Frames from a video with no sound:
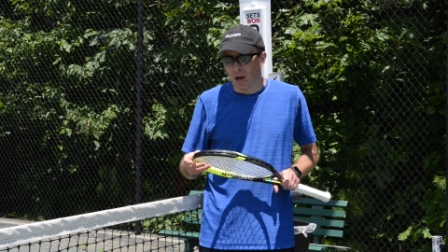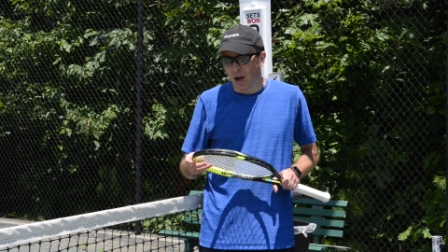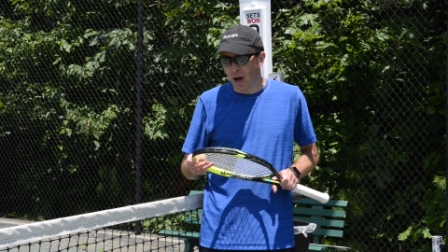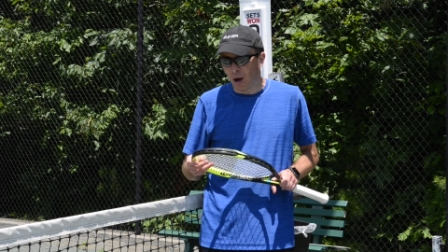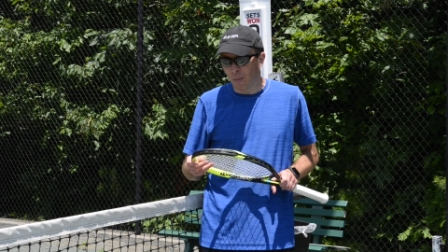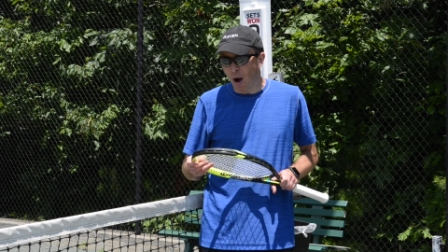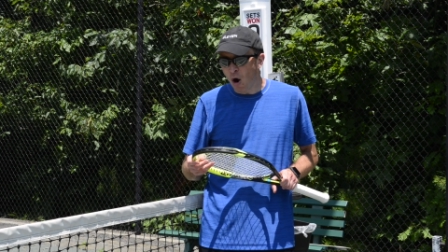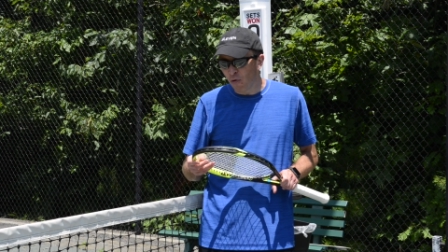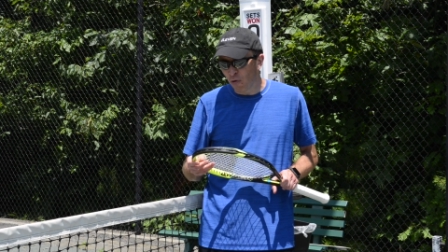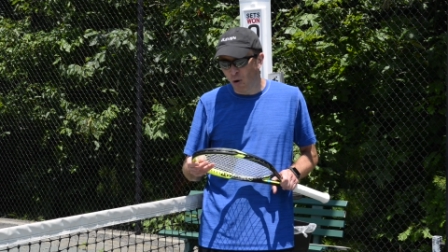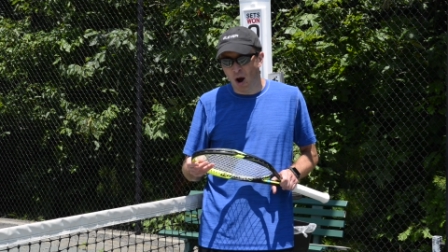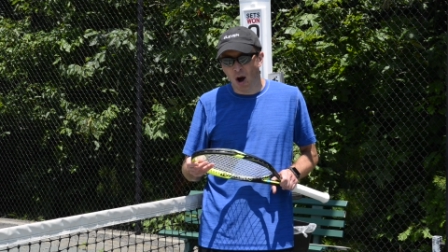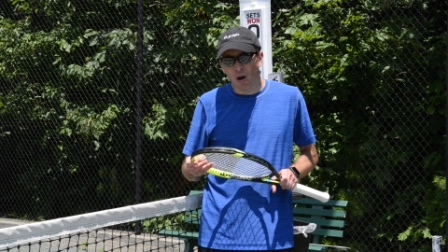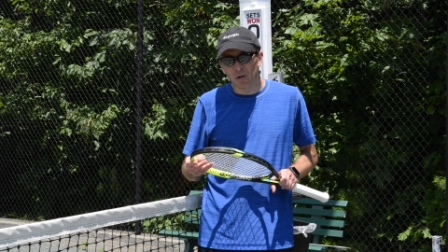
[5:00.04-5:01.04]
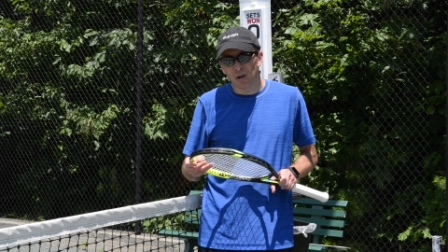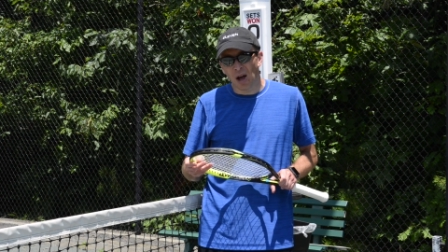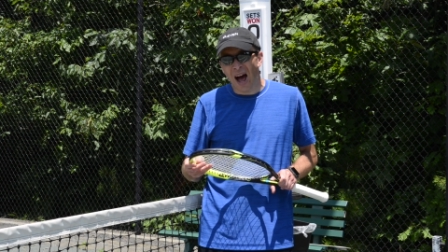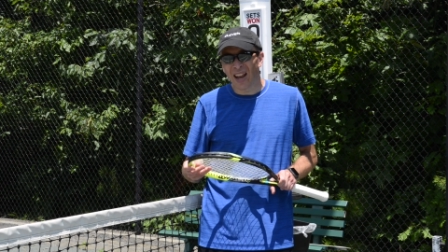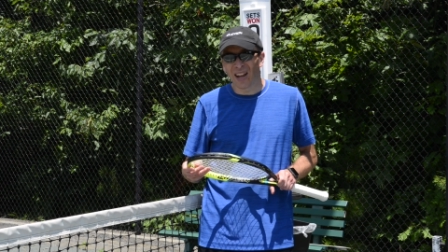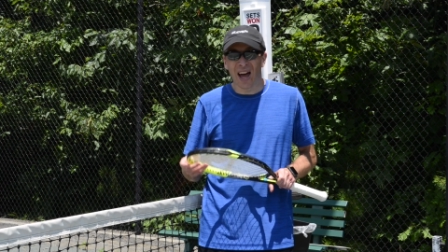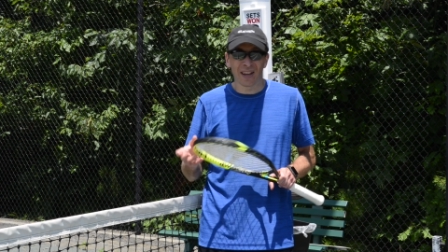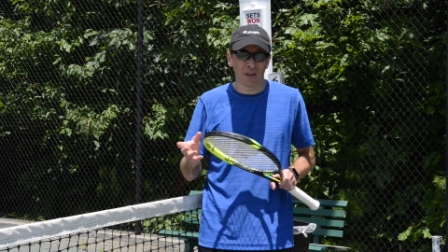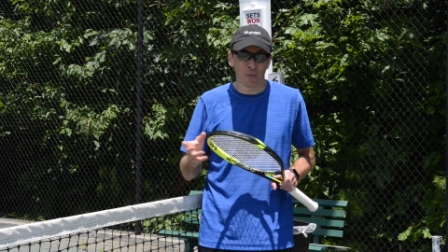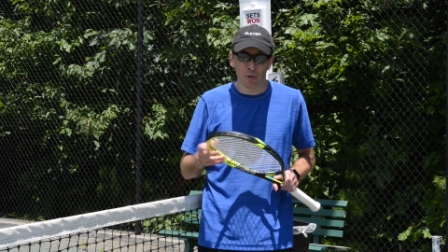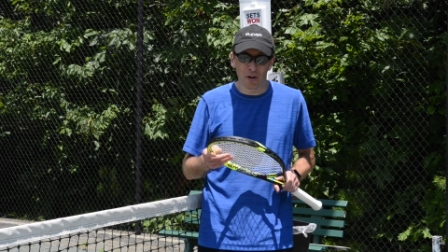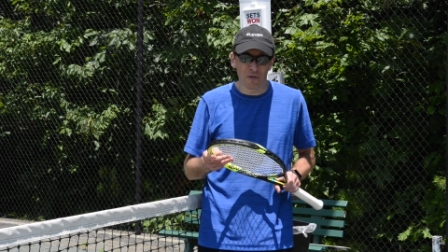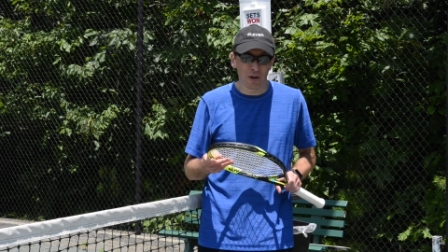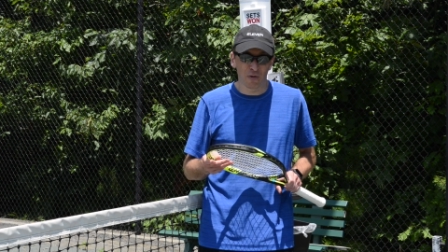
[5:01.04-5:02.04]
Overall, I like the
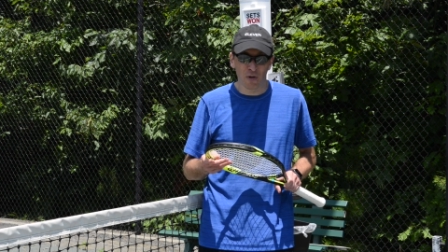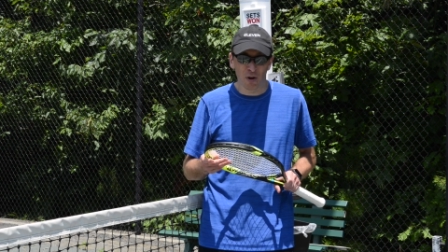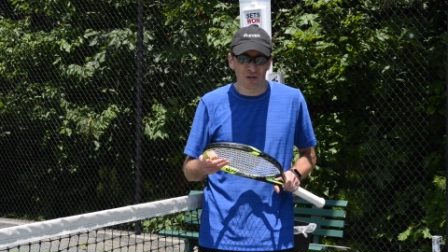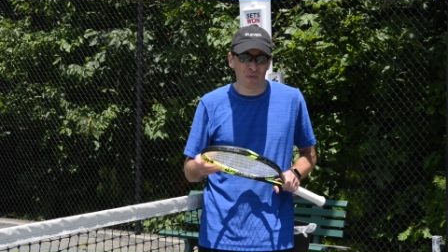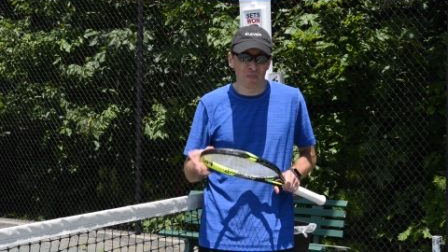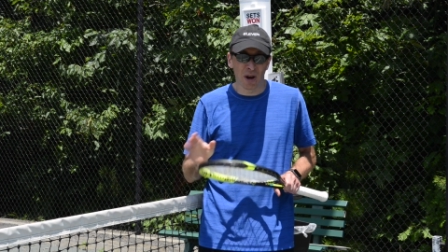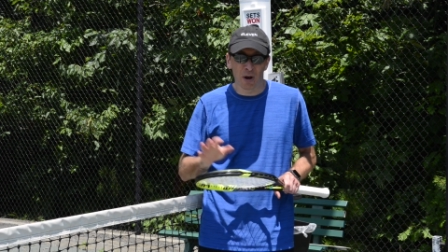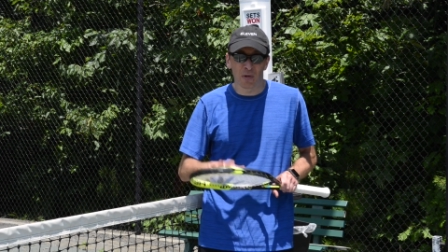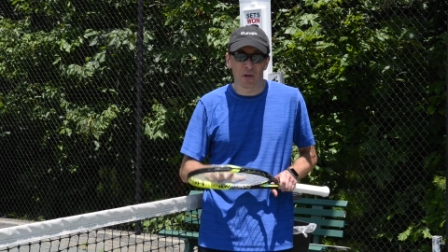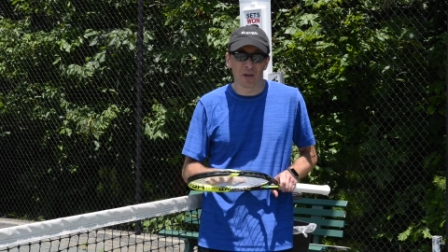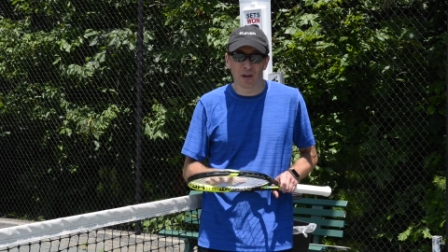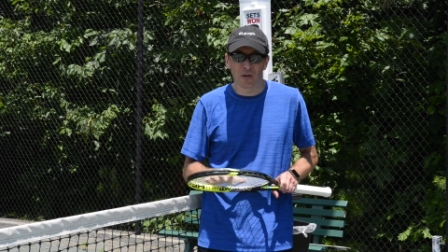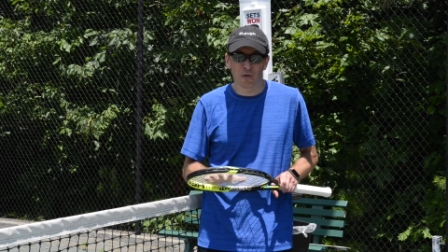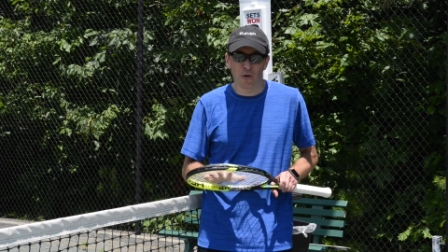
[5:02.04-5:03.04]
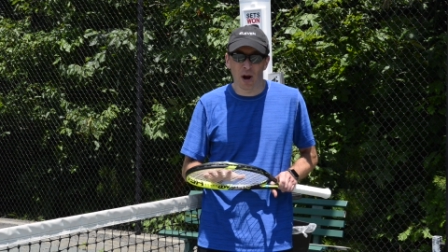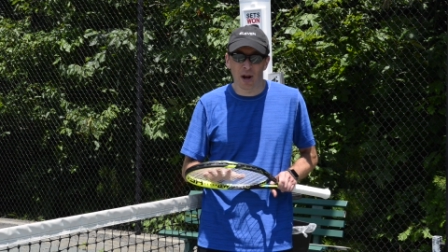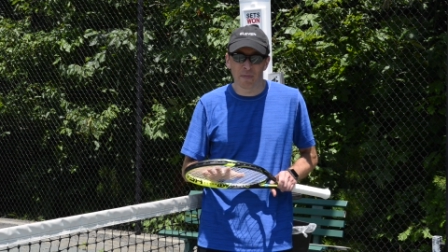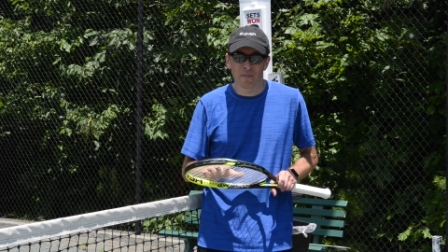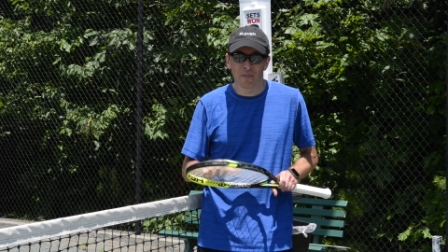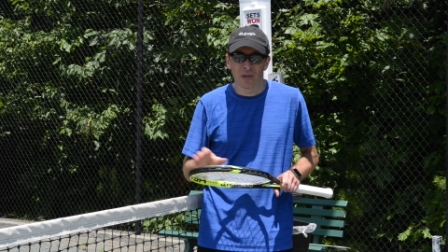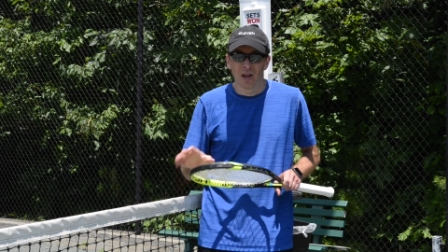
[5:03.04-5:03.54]
previous version better than this frame.